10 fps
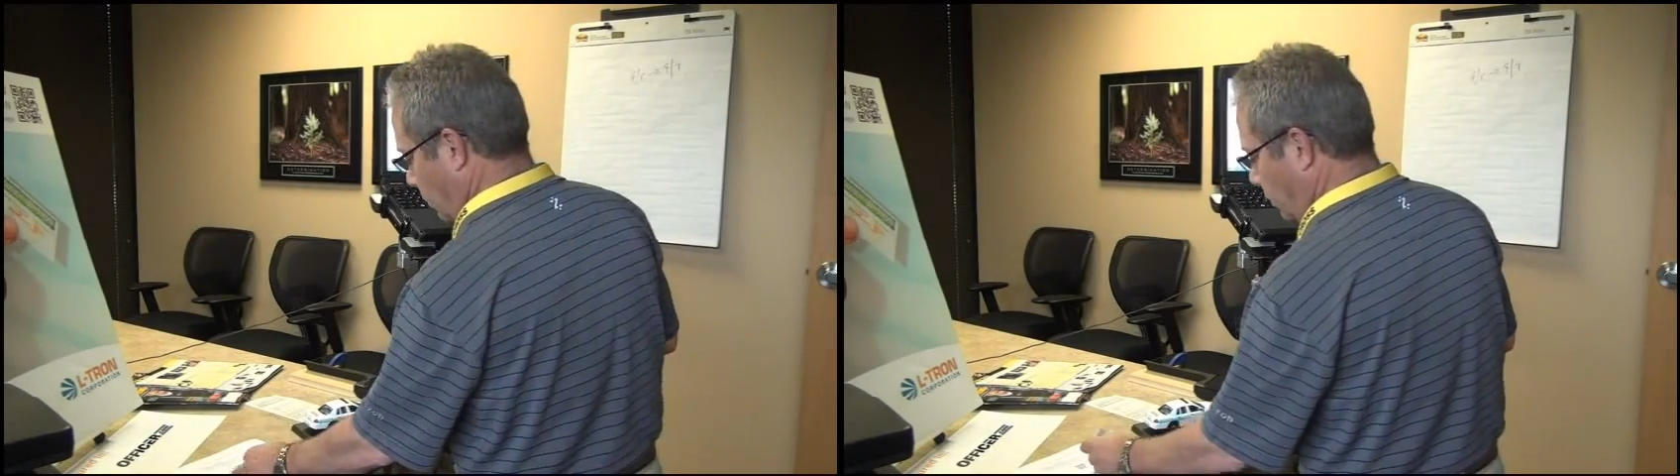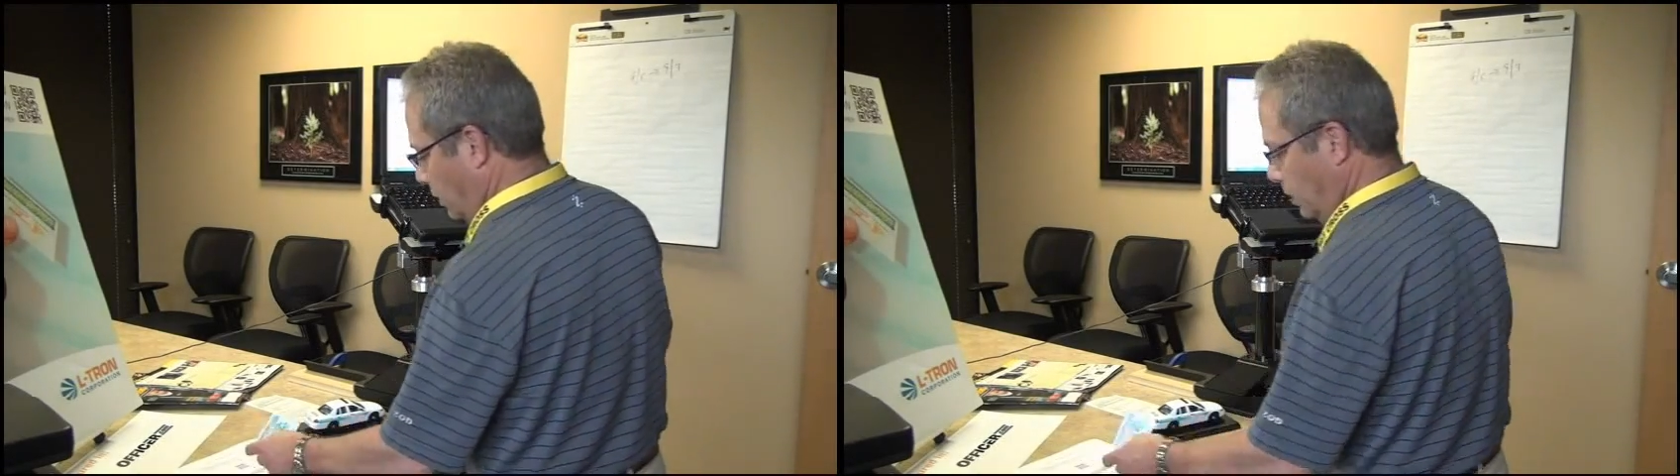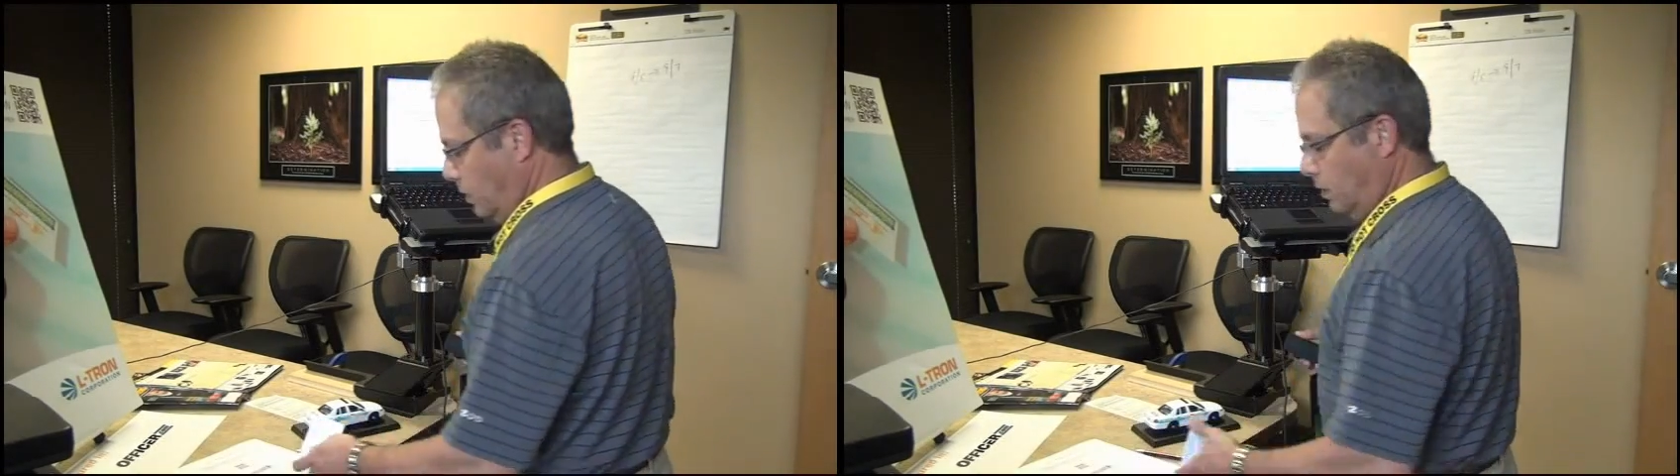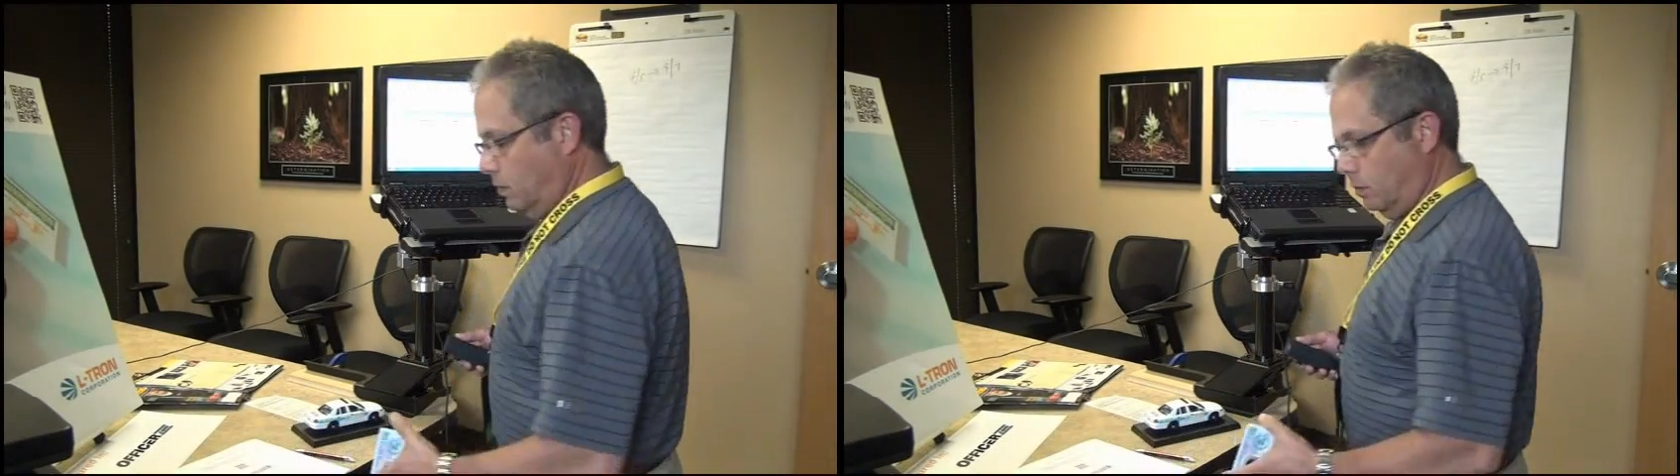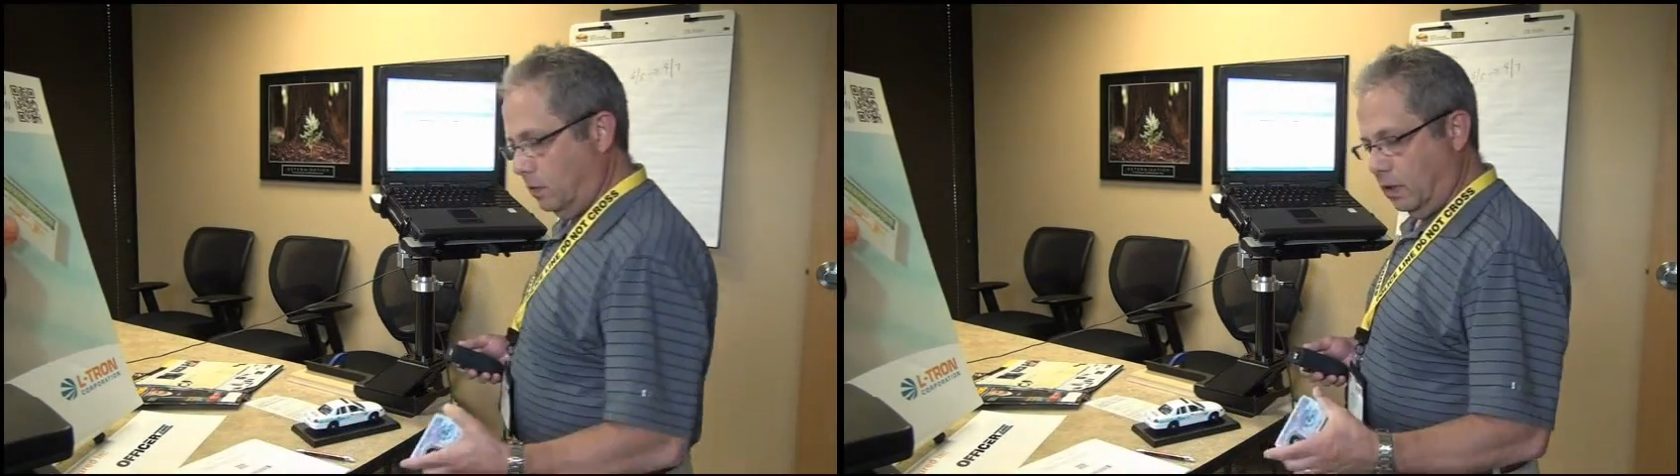So he'll
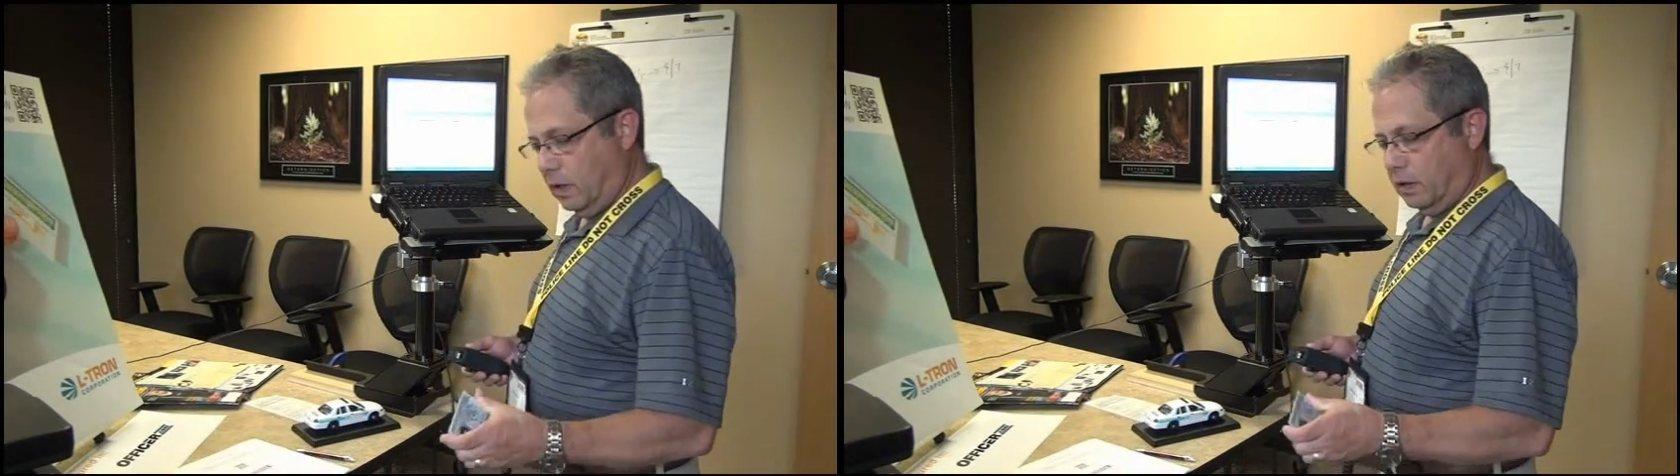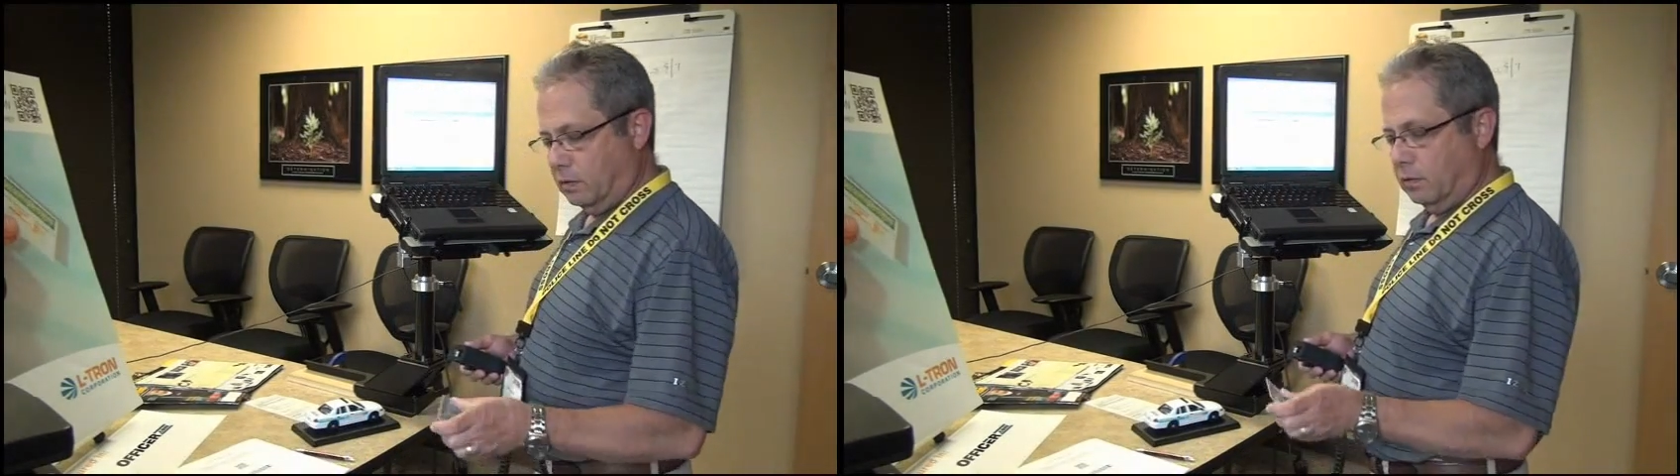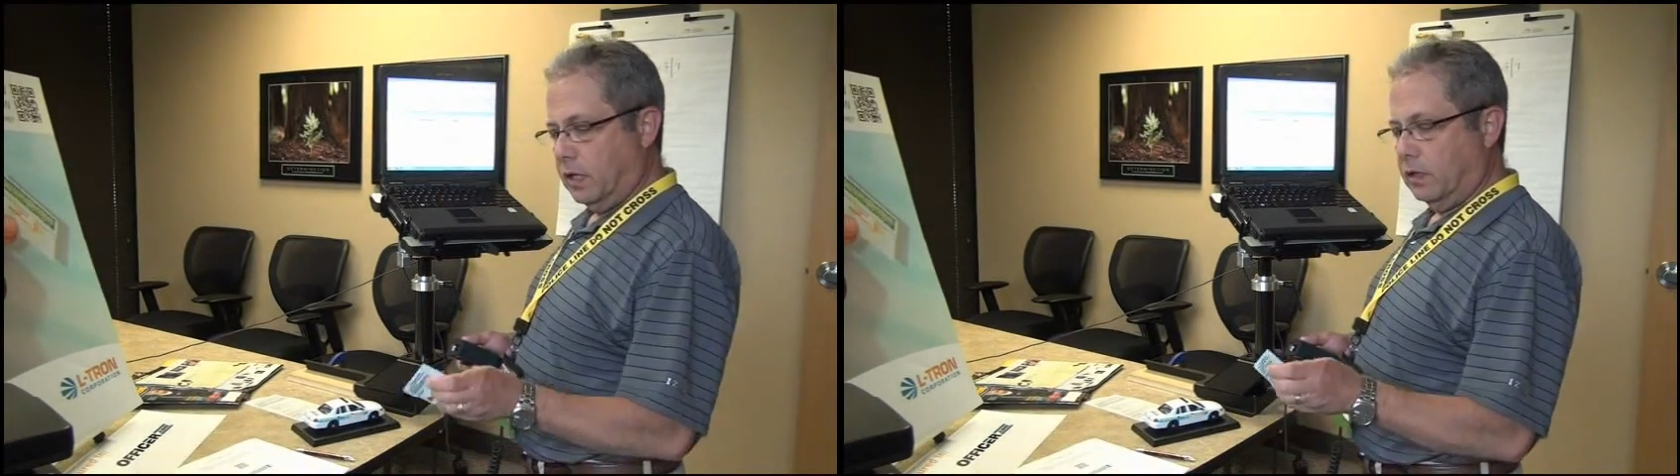take